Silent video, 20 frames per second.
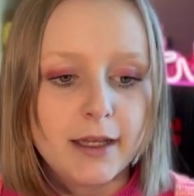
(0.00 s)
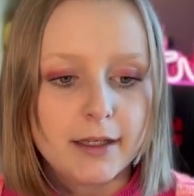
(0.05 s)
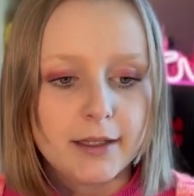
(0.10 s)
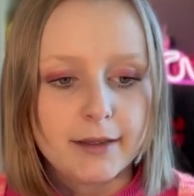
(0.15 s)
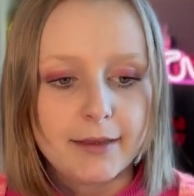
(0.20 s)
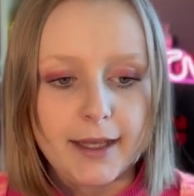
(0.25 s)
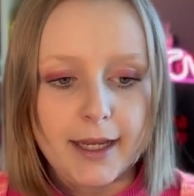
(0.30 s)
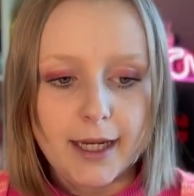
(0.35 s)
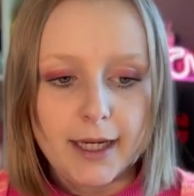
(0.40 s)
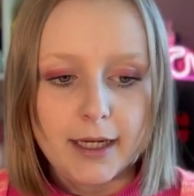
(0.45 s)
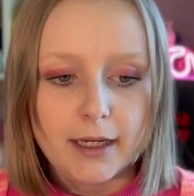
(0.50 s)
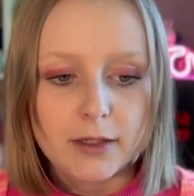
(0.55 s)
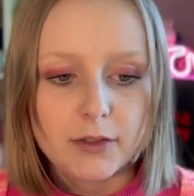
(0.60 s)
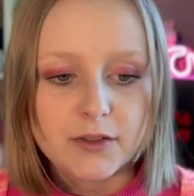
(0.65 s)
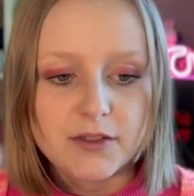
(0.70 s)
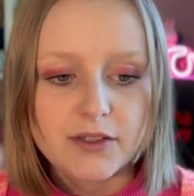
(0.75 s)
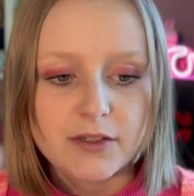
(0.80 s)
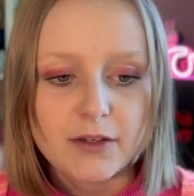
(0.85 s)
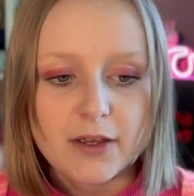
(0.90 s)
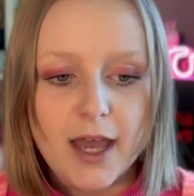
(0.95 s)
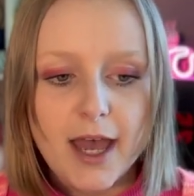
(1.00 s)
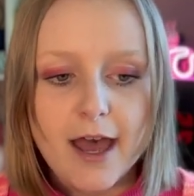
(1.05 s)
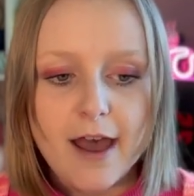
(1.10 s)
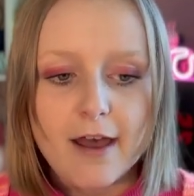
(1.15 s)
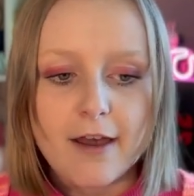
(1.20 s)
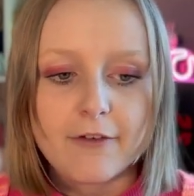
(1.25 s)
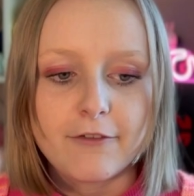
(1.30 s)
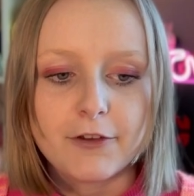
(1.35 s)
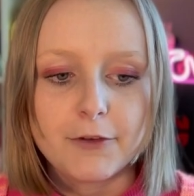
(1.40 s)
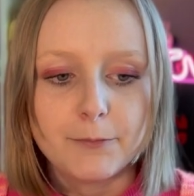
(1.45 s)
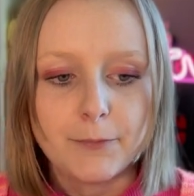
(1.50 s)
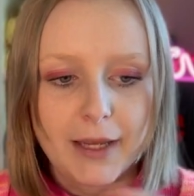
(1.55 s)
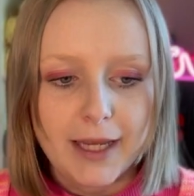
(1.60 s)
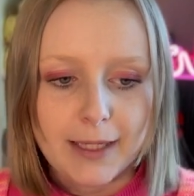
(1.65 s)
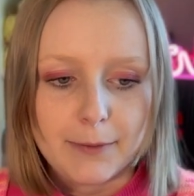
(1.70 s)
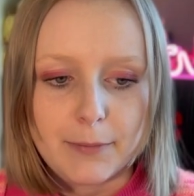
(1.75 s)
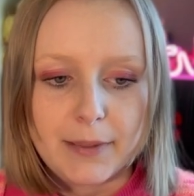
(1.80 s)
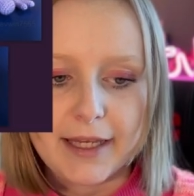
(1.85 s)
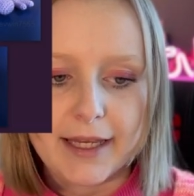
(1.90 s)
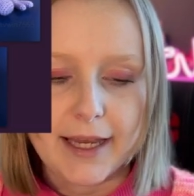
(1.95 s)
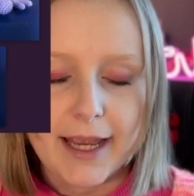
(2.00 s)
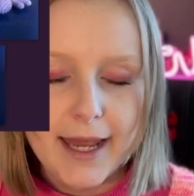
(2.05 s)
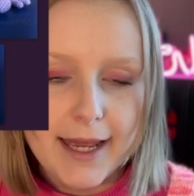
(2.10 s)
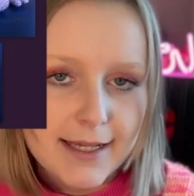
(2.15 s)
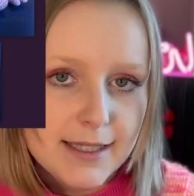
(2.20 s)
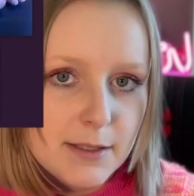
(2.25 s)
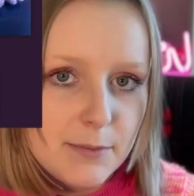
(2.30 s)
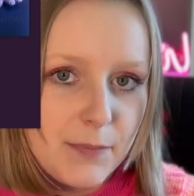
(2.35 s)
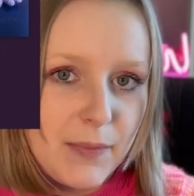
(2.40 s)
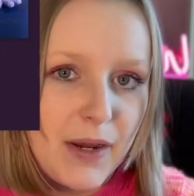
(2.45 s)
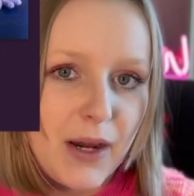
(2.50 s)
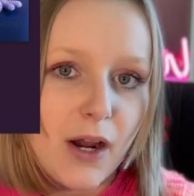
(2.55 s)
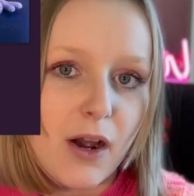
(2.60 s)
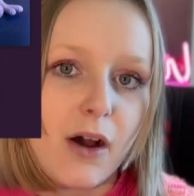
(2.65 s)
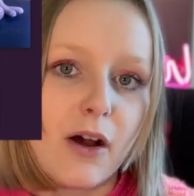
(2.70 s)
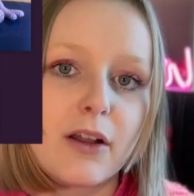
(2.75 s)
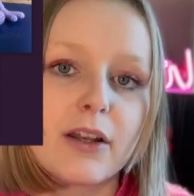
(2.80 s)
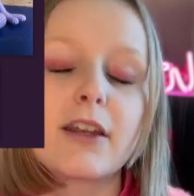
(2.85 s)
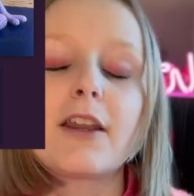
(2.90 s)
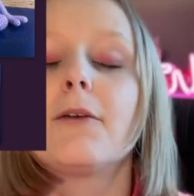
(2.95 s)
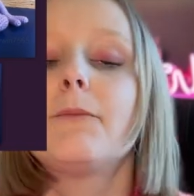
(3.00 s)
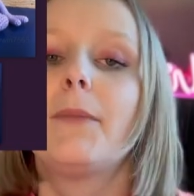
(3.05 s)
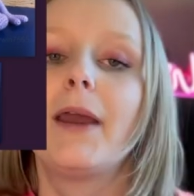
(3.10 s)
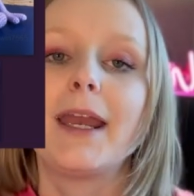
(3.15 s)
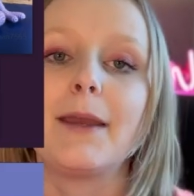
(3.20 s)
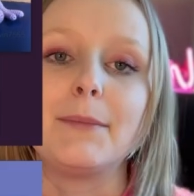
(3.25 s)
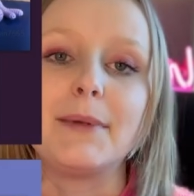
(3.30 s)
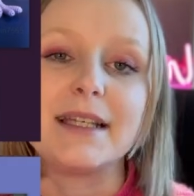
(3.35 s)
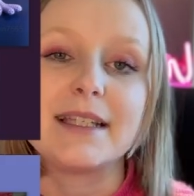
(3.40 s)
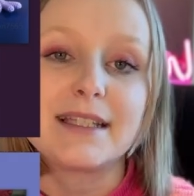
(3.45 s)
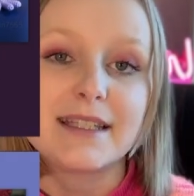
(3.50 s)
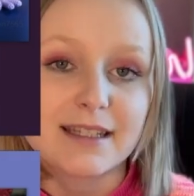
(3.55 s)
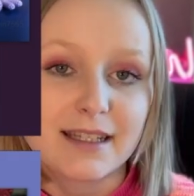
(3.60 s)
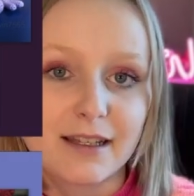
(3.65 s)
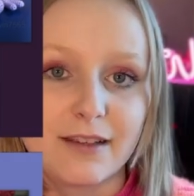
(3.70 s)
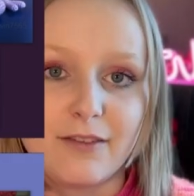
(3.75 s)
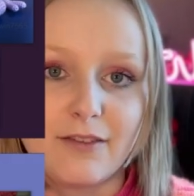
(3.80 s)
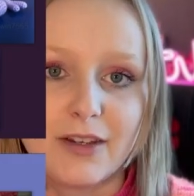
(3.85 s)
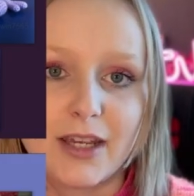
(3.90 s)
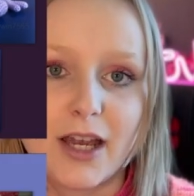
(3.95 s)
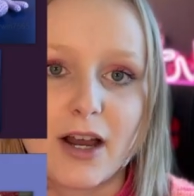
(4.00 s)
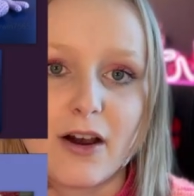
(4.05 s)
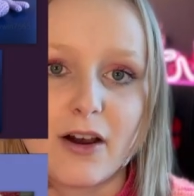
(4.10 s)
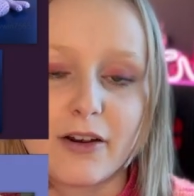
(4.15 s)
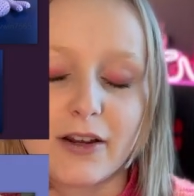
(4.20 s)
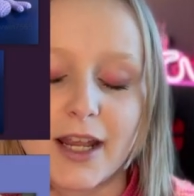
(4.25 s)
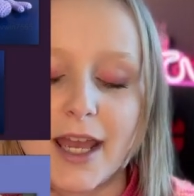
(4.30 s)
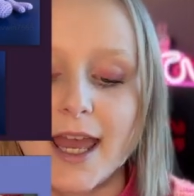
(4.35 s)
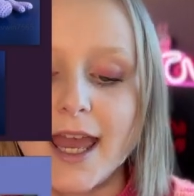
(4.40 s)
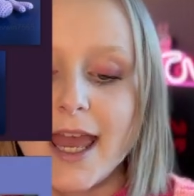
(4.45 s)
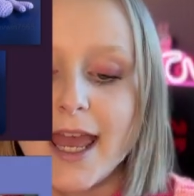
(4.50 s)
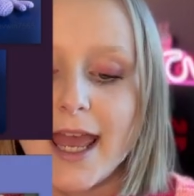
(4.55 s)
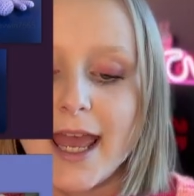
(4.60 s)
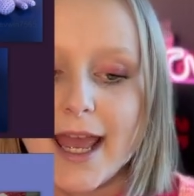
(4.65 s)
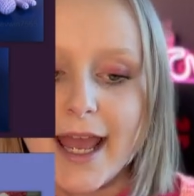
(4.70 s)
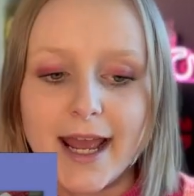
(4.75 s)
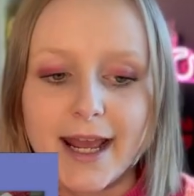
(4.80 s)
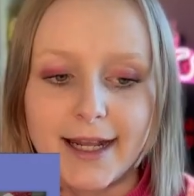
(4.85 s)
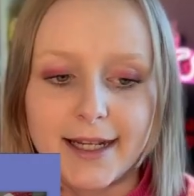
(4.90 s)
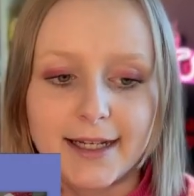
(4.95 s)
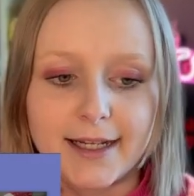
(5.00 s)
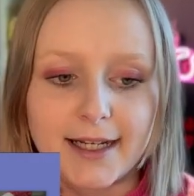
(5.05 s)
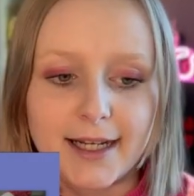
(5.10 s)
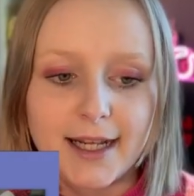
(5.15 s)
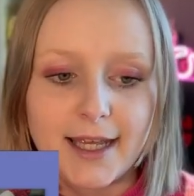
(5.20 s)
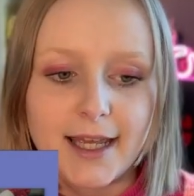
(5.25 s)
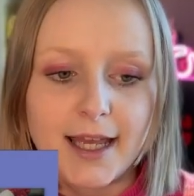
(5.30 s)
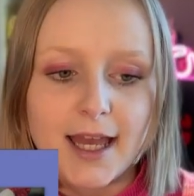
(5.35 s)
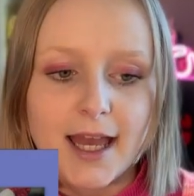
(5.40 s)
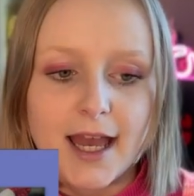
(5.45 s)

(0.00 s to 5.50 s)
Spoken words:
They also have a baby Espeon, a baby Sylveon, and